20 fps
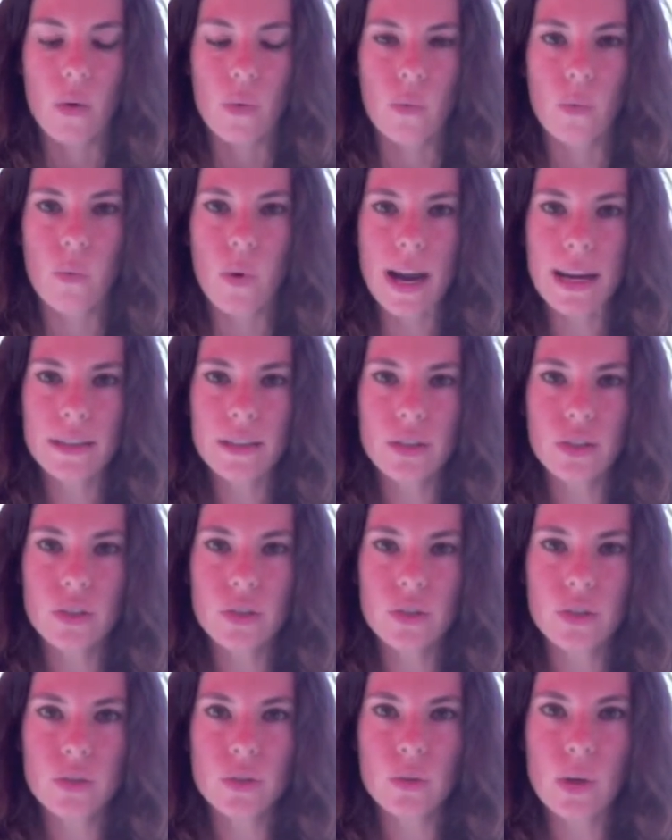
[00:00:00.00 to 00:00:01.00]
when
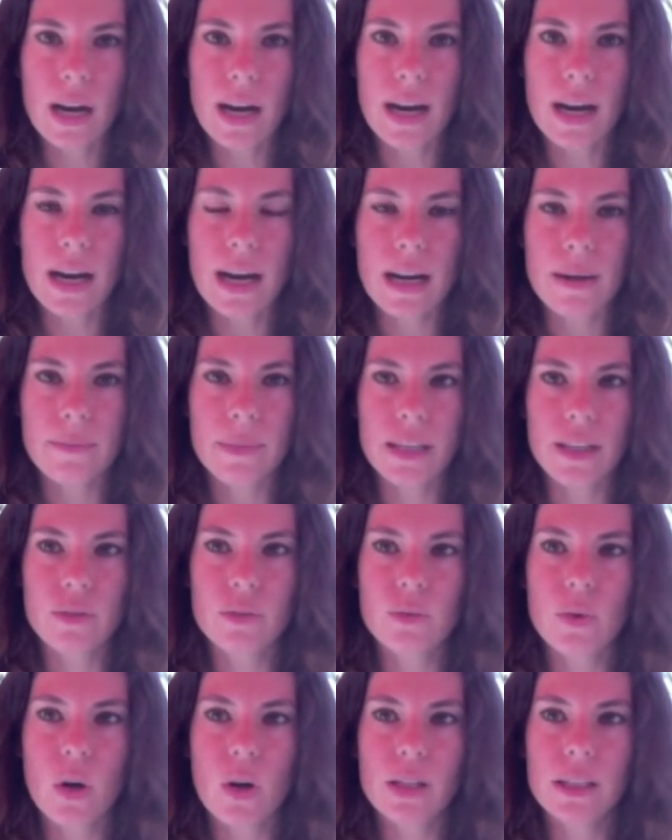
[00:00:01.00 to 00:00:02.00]
you um,
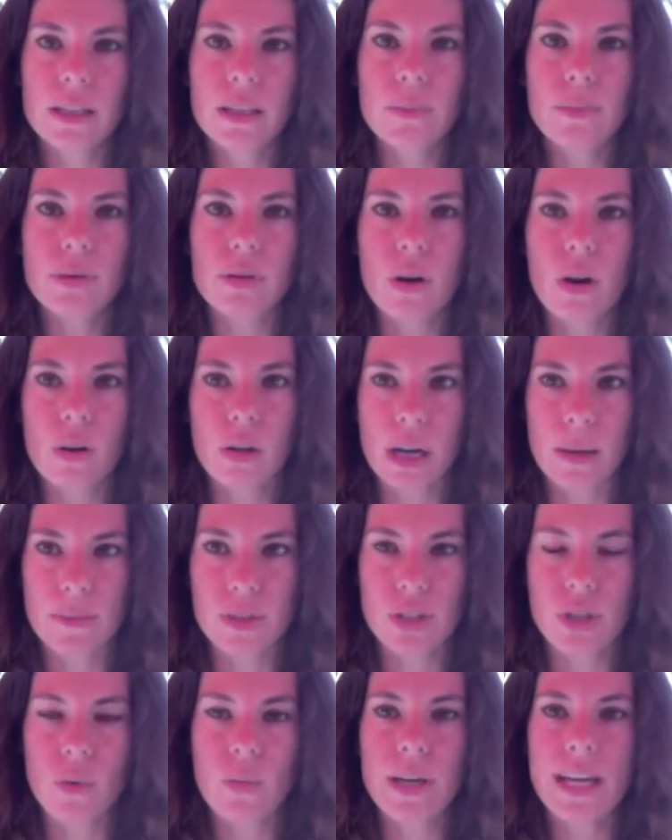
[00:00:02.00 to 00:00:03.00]
enroll in the program,
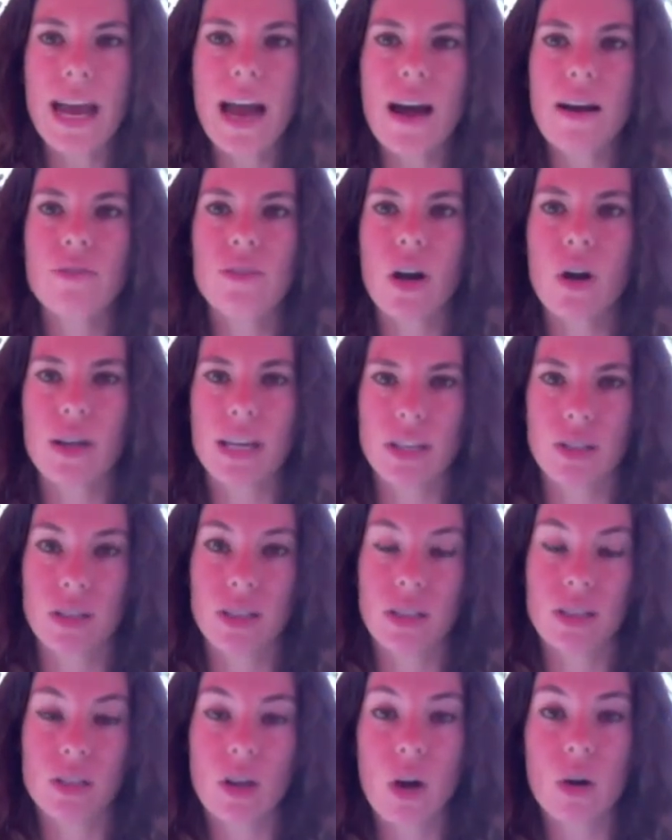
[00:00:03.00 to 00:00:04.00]
so we have, okay, so
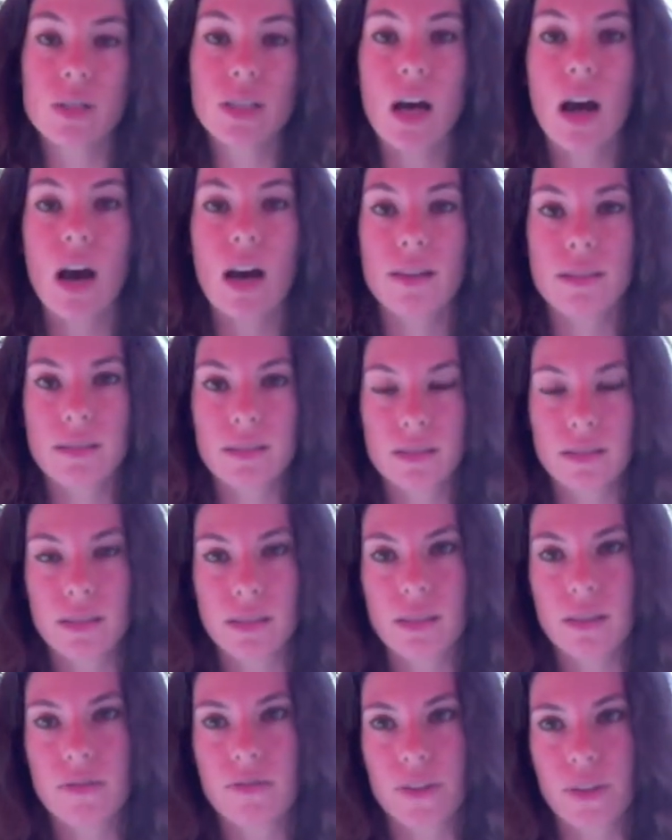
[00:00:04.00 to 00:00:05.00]
this goes on
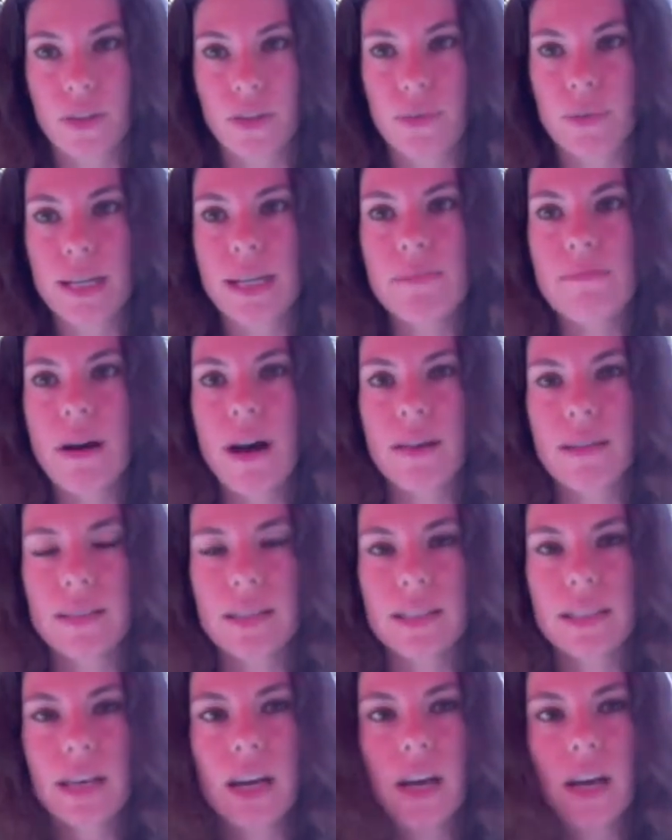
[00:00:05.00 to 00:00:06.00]
for three
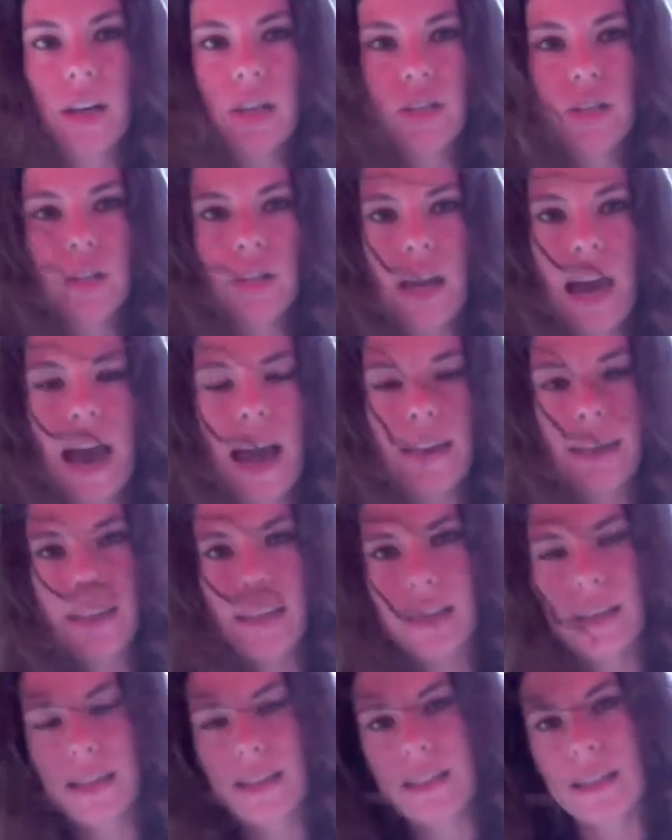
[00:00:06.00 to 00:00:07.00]
months. So that
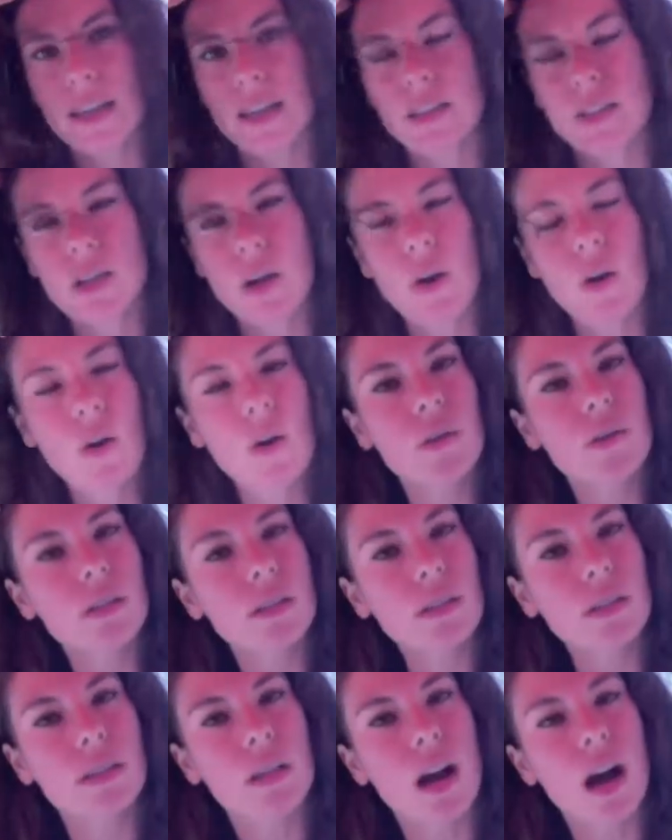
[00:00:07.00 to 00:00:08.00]
is a
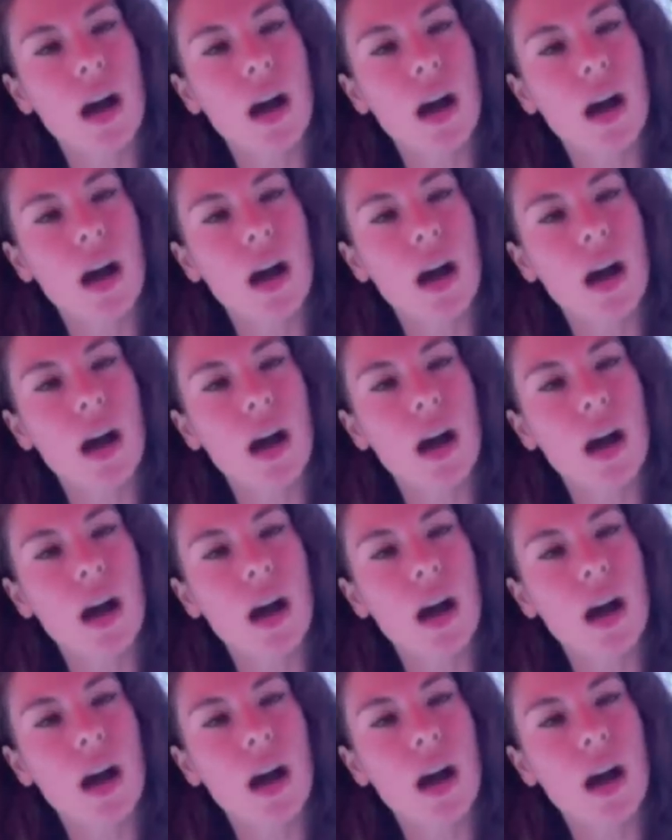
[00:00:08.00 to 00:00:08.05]
total